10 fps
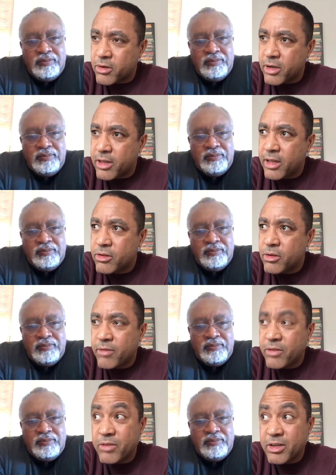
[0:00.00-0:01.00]
Speaker 1: then you have to
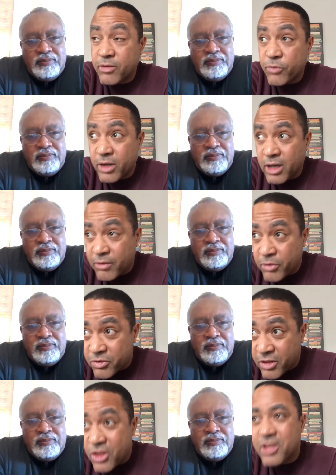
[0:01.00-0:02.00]
have a different
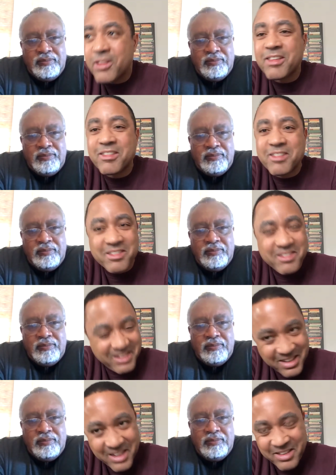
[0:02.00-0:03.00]
conversation than
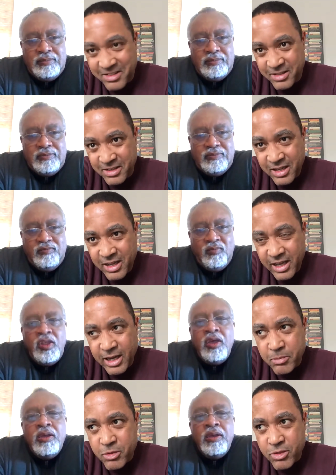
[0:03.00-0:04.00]
1619. And
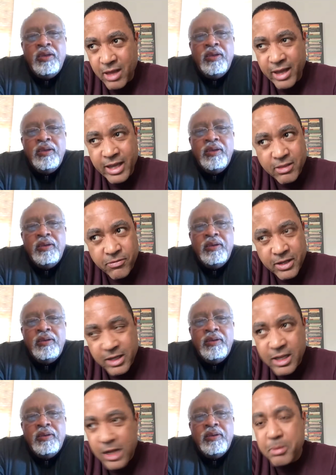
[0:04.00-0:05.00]
I'm, I get the feeling a
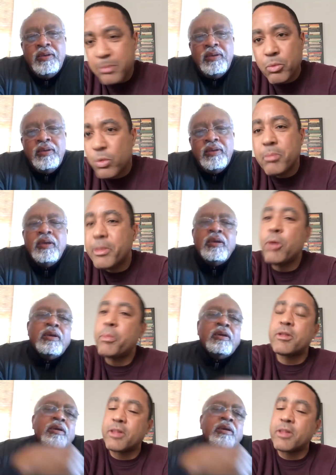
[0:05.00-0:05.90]
lot of people wouldn't be open to that